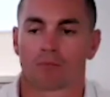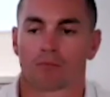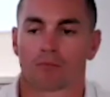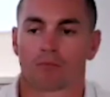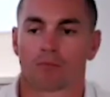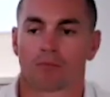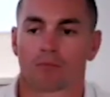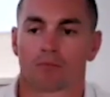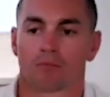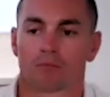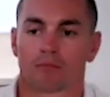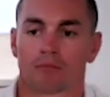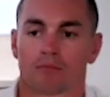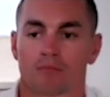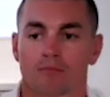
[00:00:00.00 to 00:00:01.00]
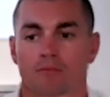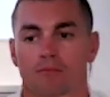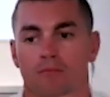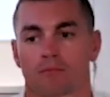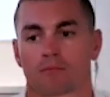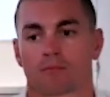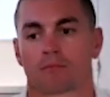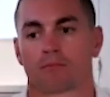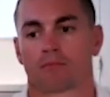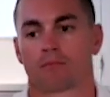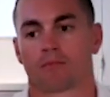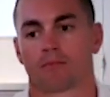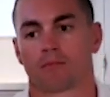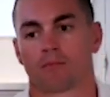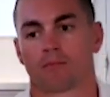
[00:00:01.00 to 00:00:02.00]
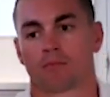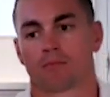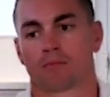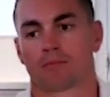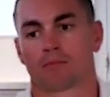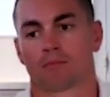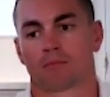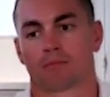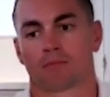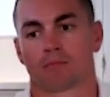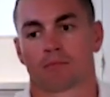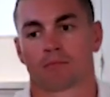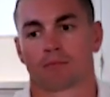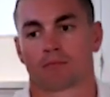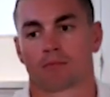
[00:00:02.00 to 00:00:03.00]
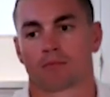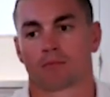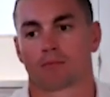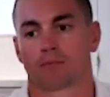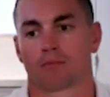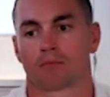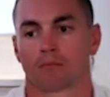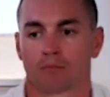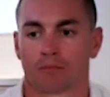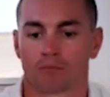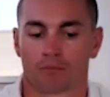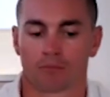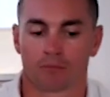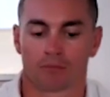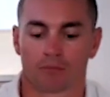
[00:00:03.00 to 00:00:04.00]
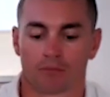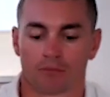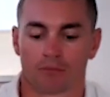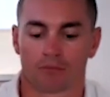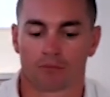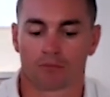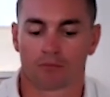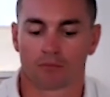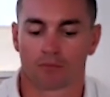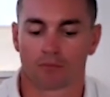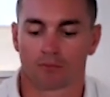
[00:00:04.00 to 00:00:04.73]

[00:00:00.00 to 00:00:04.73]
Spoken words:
(silent)